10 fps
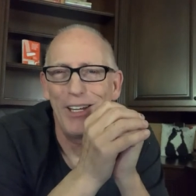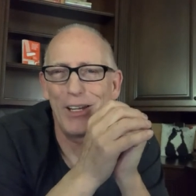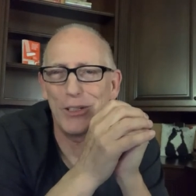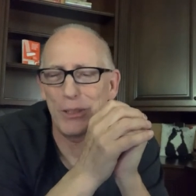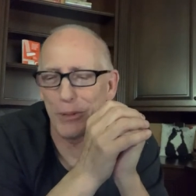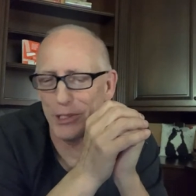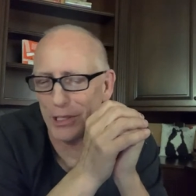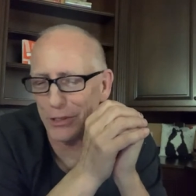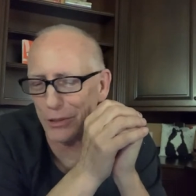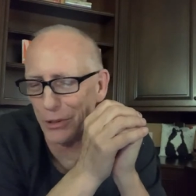somebody
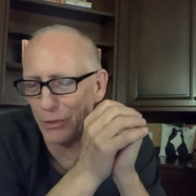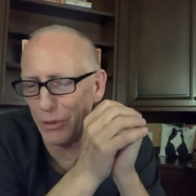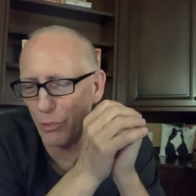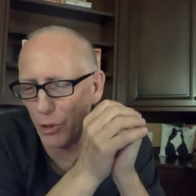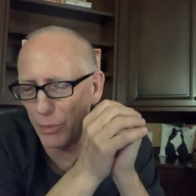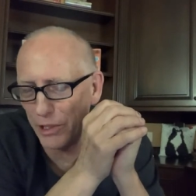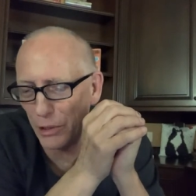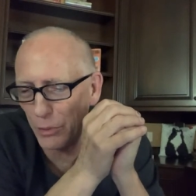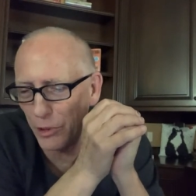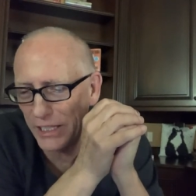says they're going to report me to
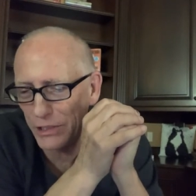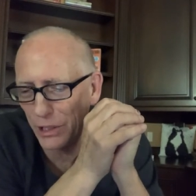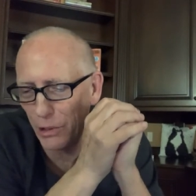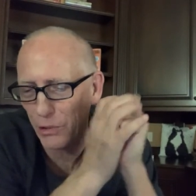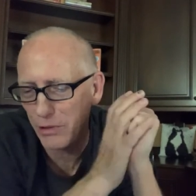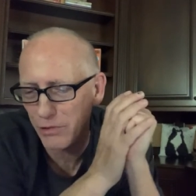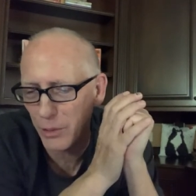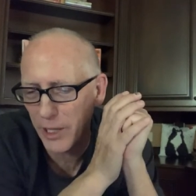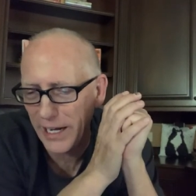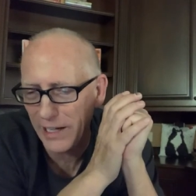Homeland Security for all
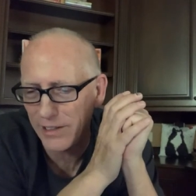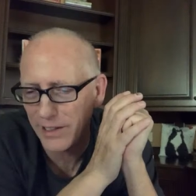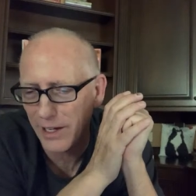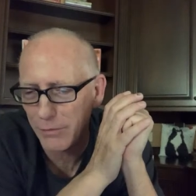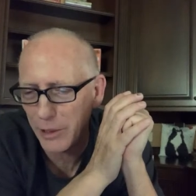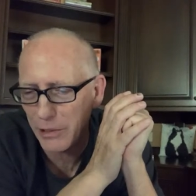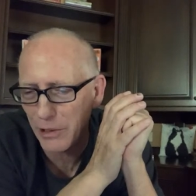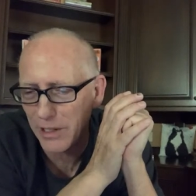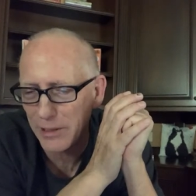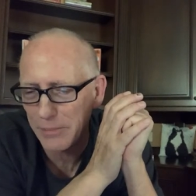my anti government
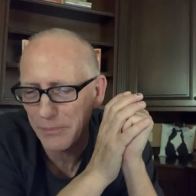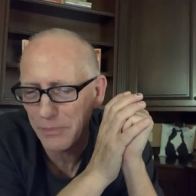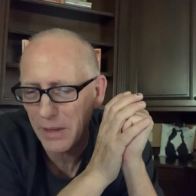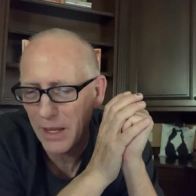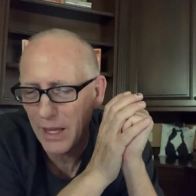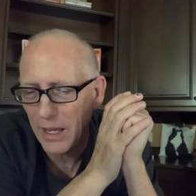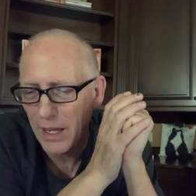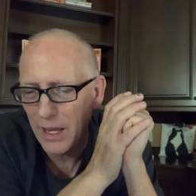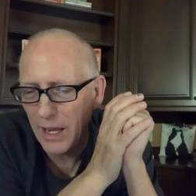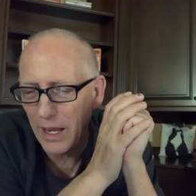talk.
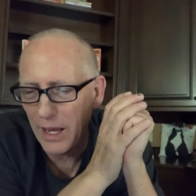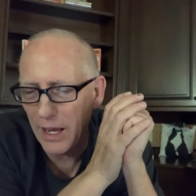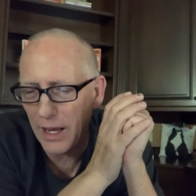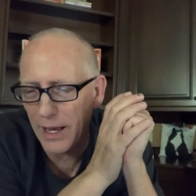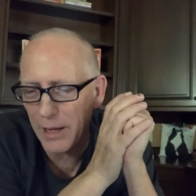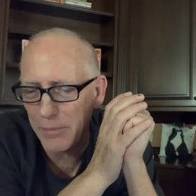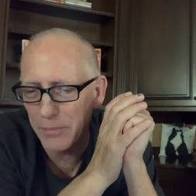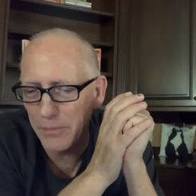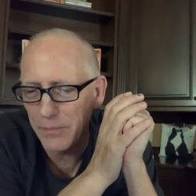Um,